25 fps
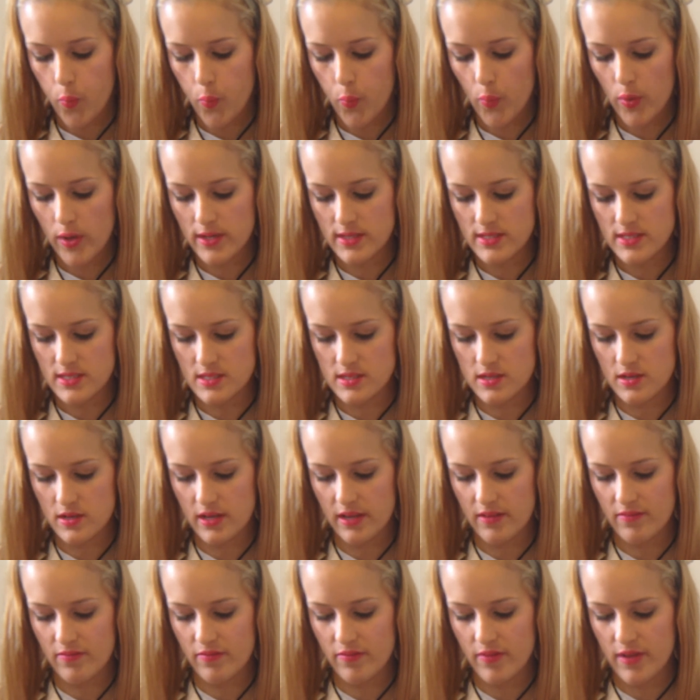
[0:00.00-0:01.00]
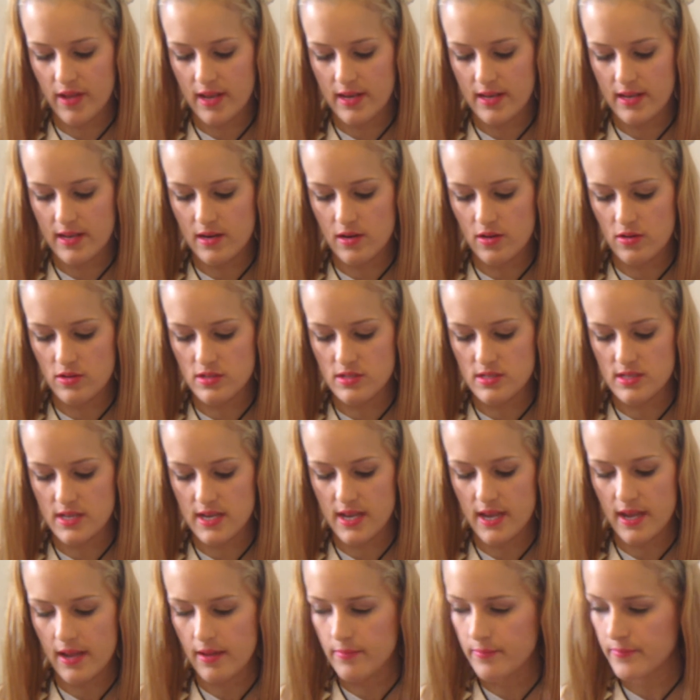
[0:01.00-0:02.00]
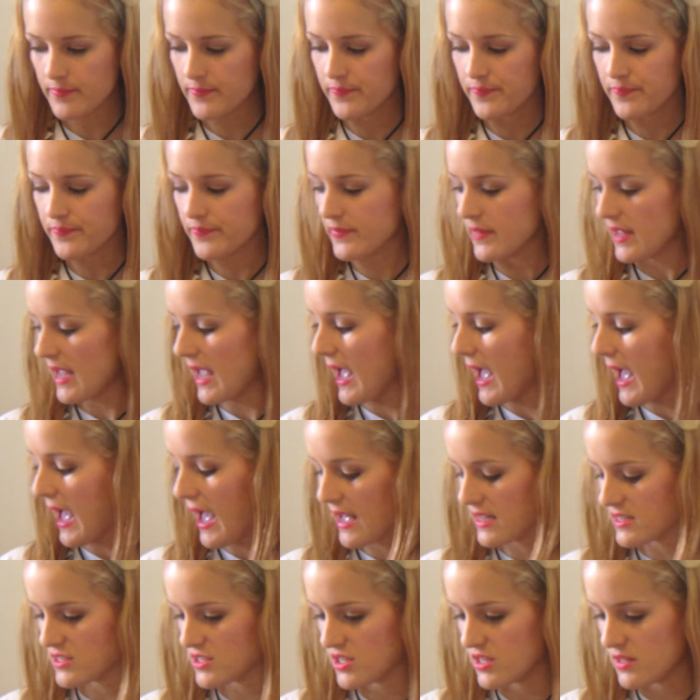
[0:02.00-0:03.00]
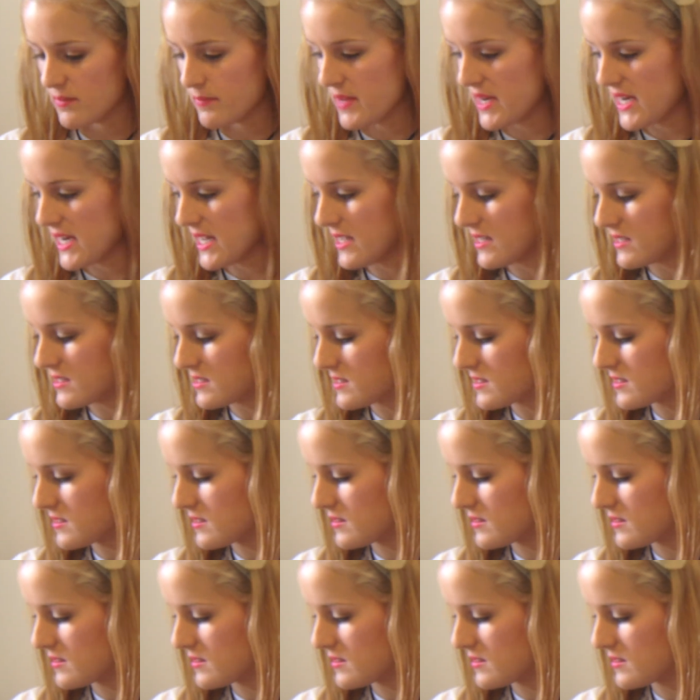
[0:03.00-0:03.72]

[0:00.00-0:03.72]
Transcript: because it's looking fairly glossy at the minute.